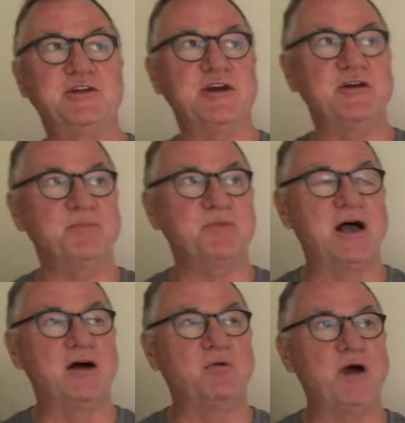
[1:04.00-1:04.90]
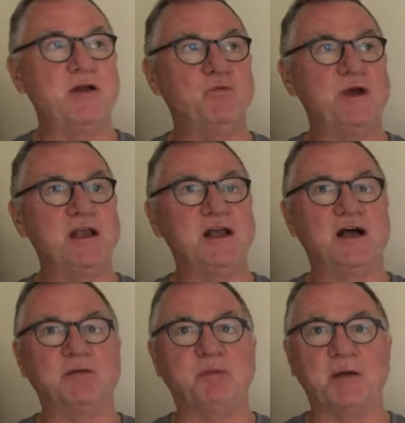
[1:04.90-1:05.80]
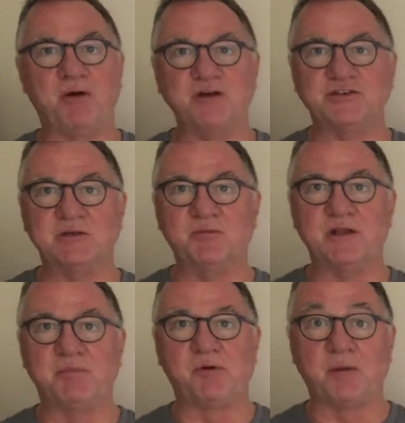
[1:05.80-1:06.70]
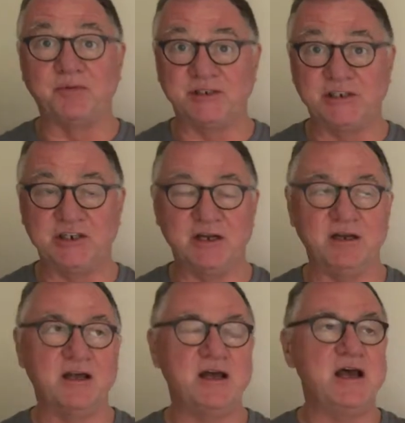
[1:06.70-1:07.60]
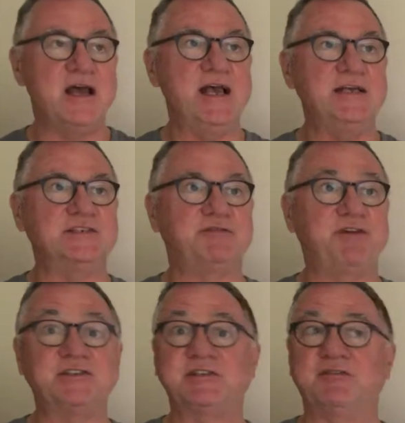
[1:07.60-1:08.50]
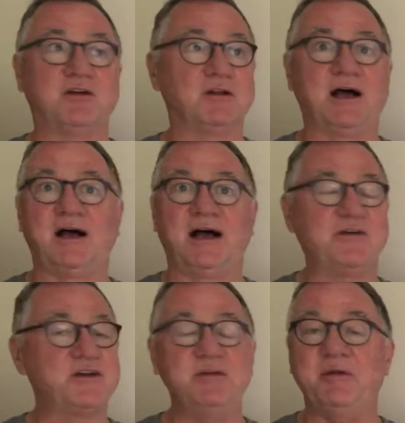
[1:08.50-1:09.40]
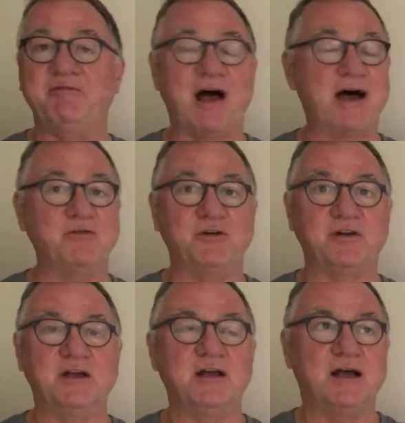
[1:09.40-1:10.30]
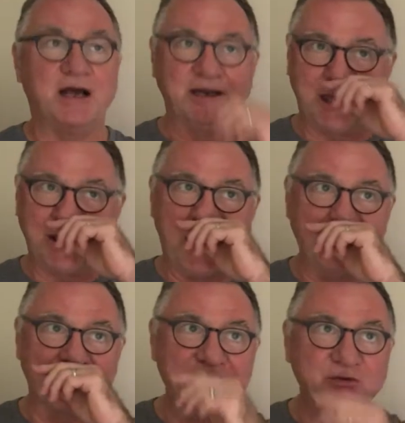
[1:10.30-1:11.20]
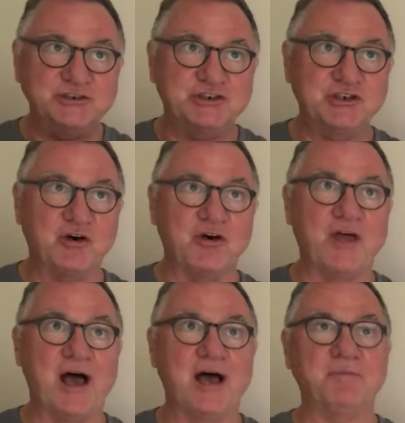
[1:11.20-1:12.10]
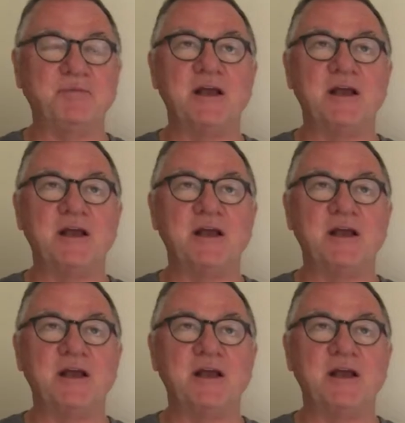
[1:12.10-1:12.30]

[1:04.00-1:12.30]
do when we approach them with a proposition is, first of all, how can you be found? And how can you ensure that